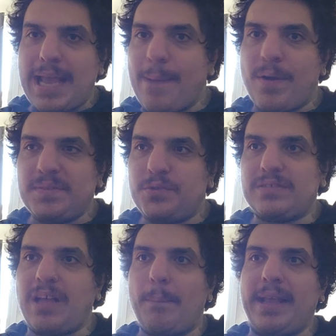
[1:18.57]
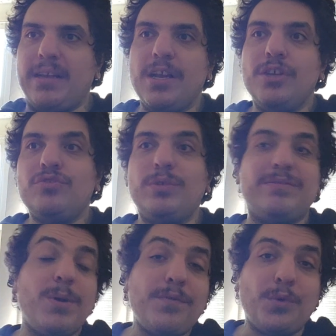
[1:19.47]
I promise you, it's not me. So
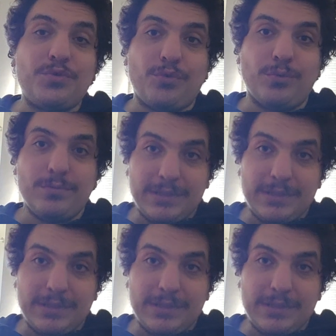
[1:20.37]
it's one of those two.